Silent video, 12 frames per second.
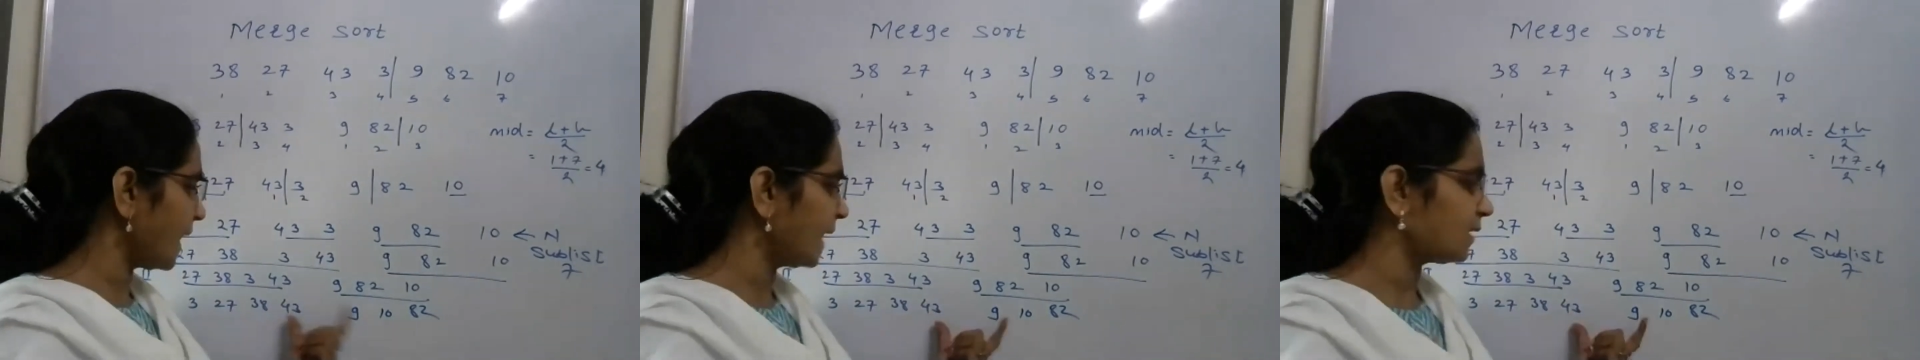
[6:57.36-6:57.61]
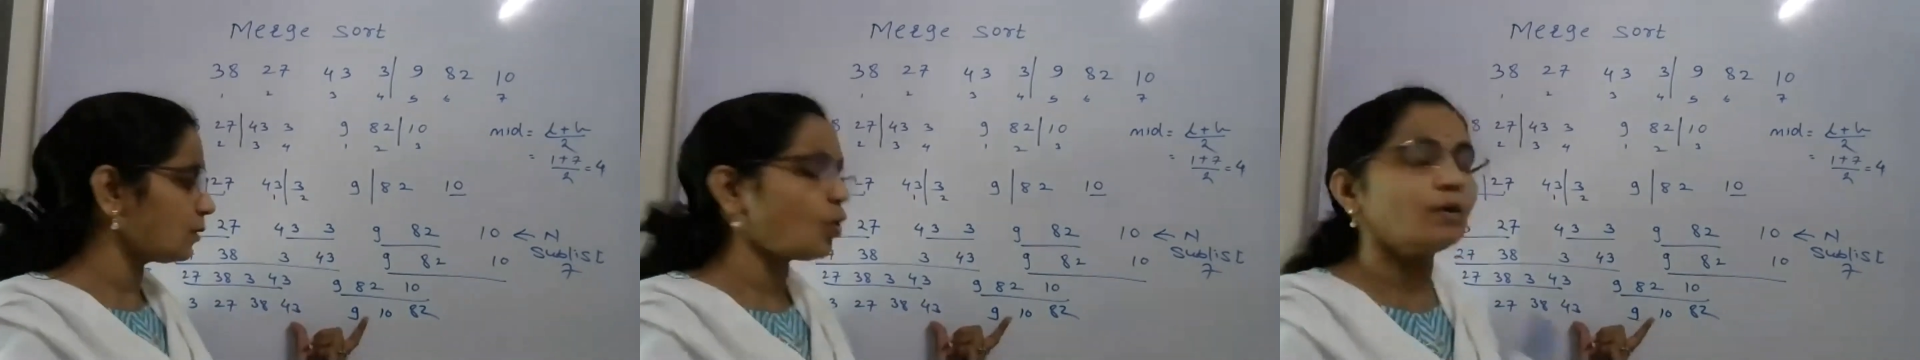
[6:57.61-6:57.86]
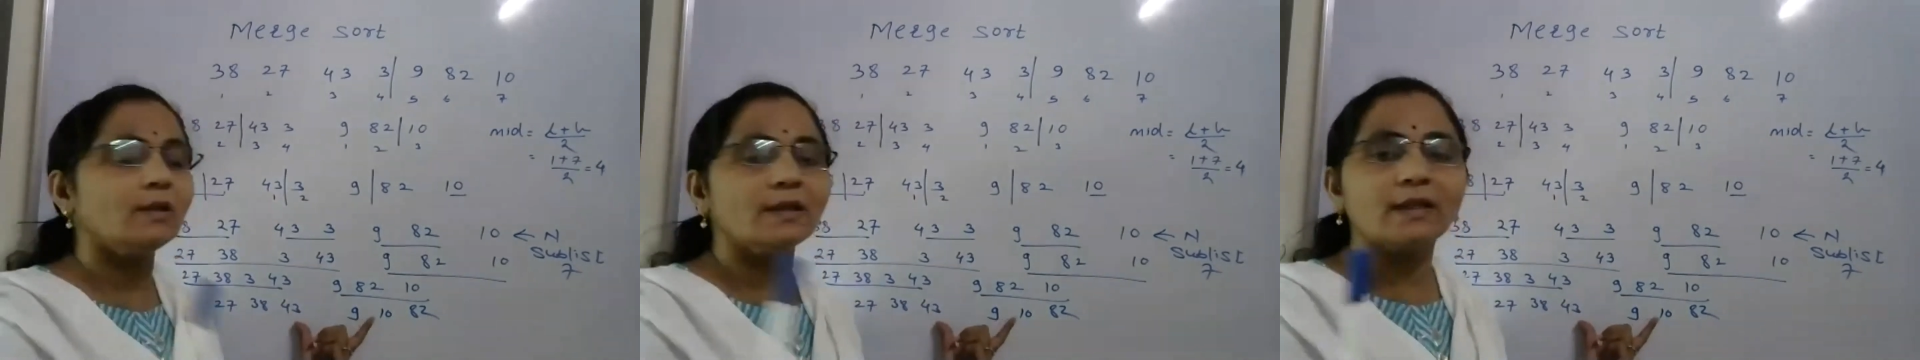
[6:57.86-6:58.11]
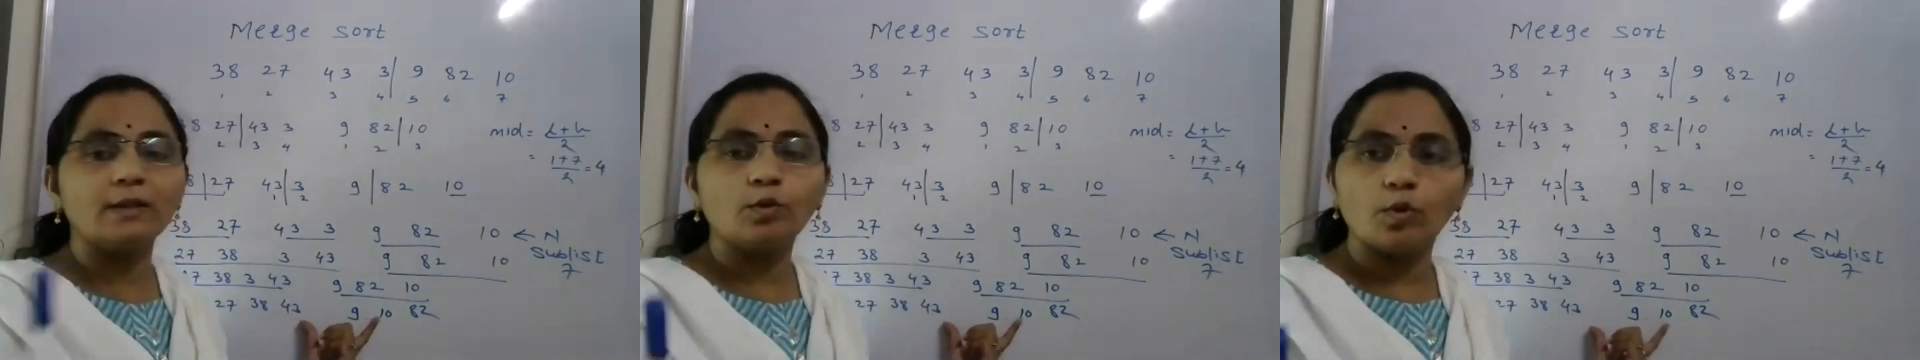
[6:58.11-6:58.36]
get
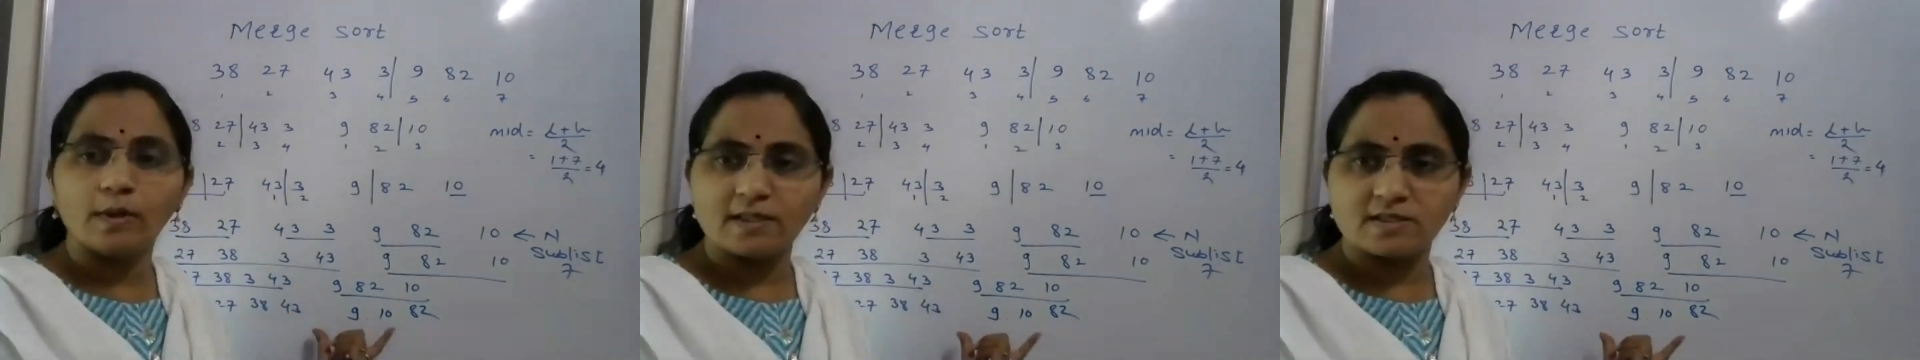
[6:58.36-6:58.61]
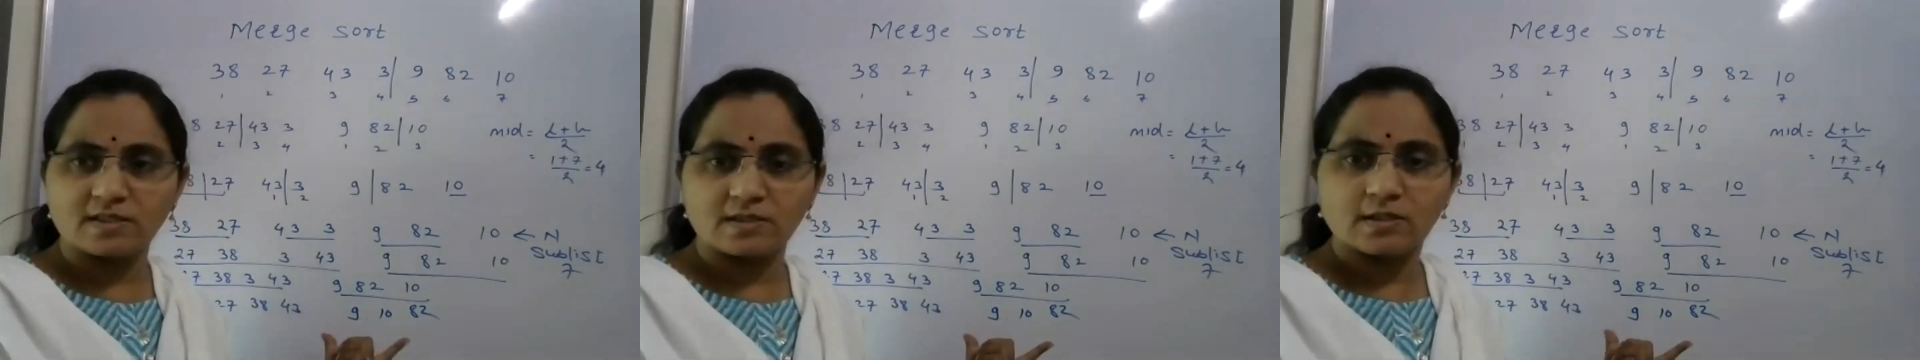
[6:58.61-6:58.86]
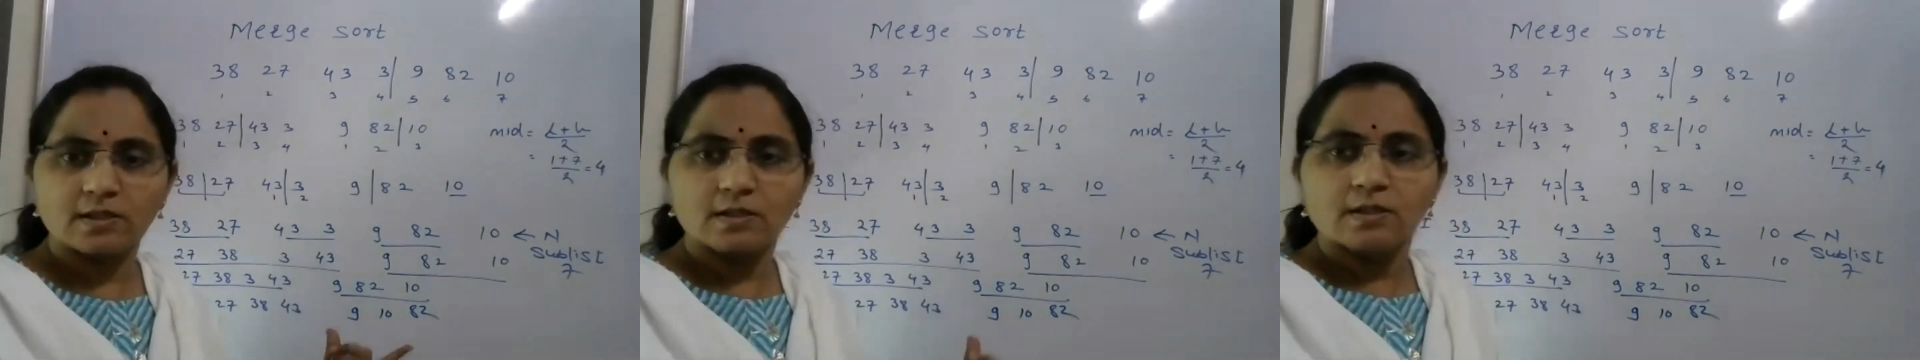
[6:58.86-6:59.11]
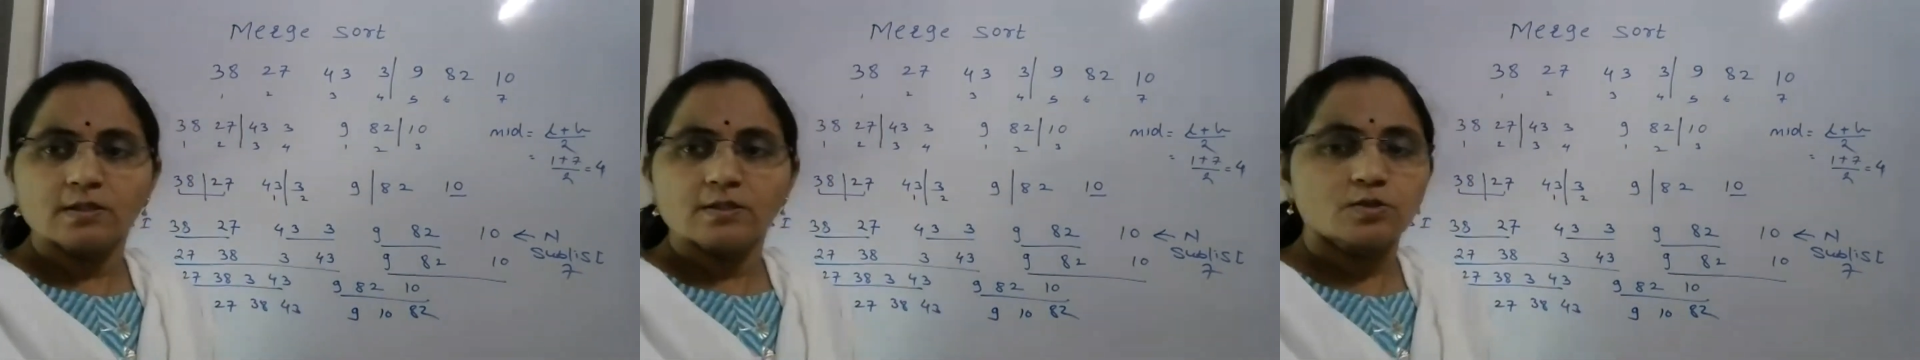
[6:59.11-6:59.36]
only the two lists.
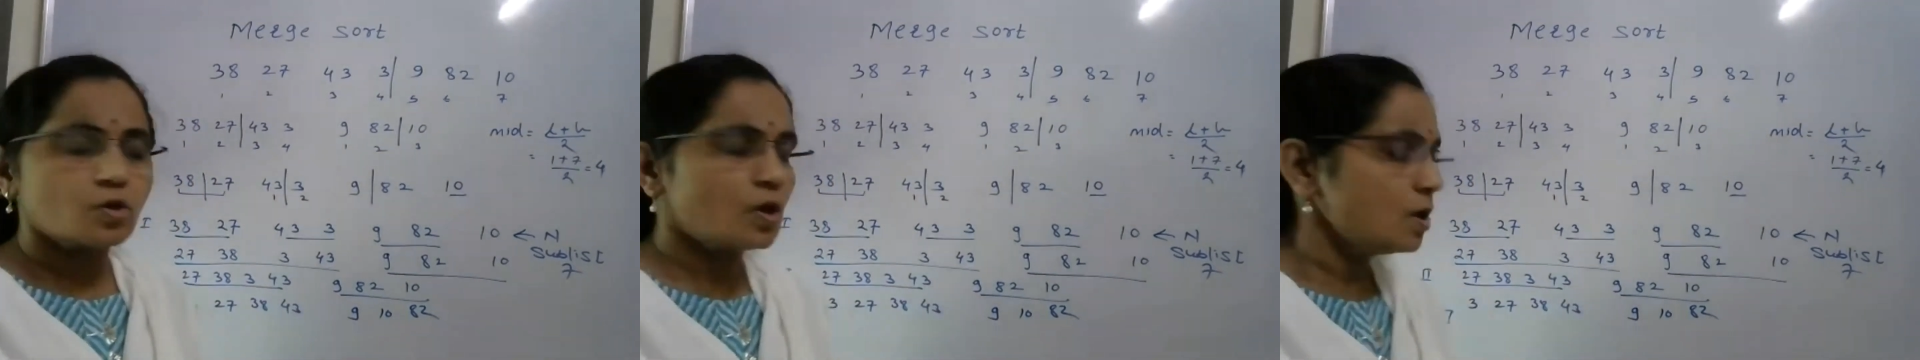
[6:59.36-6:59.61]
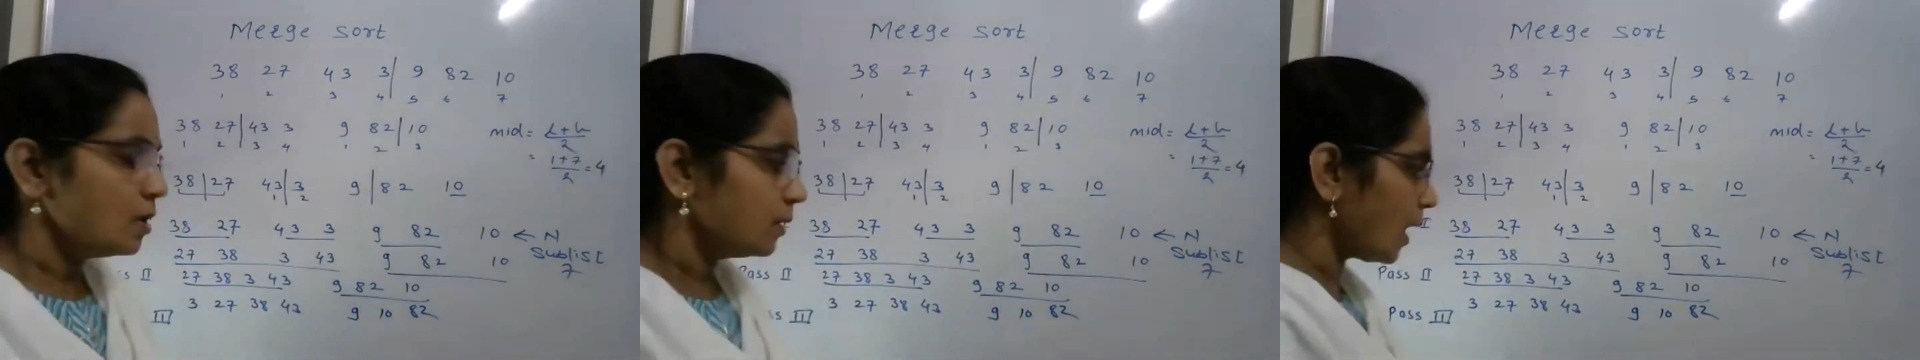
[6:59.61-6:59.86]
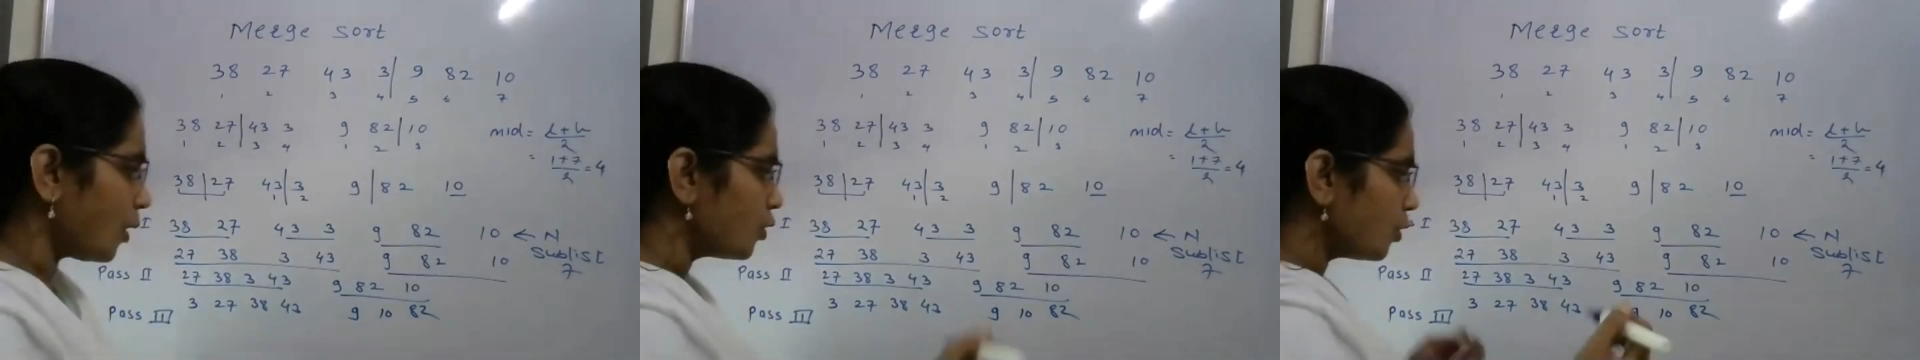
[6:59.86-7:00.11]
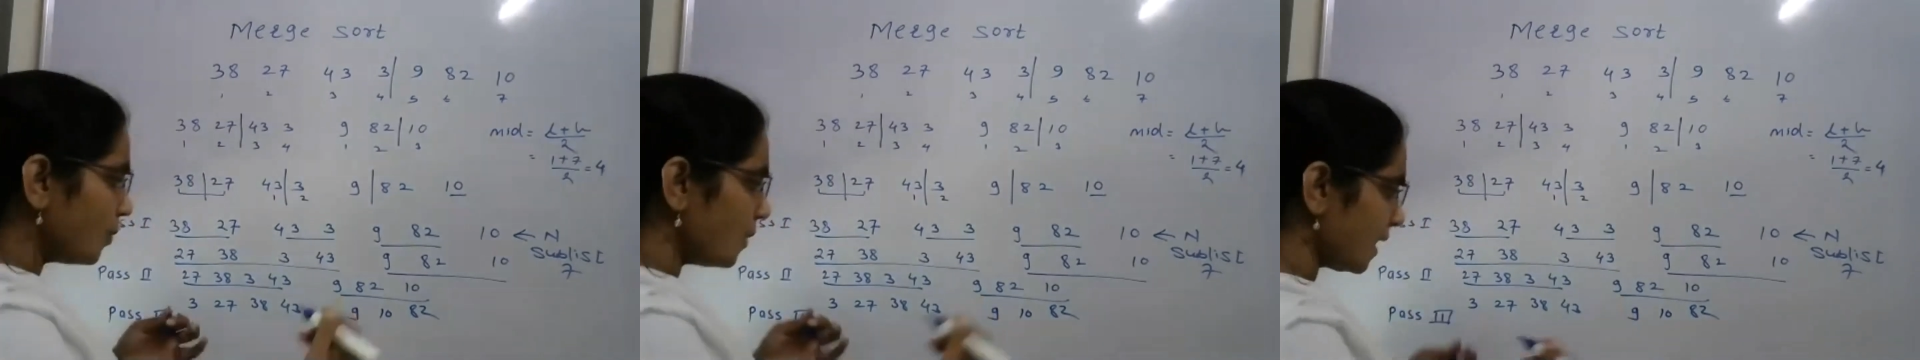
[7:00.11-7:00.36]
So now you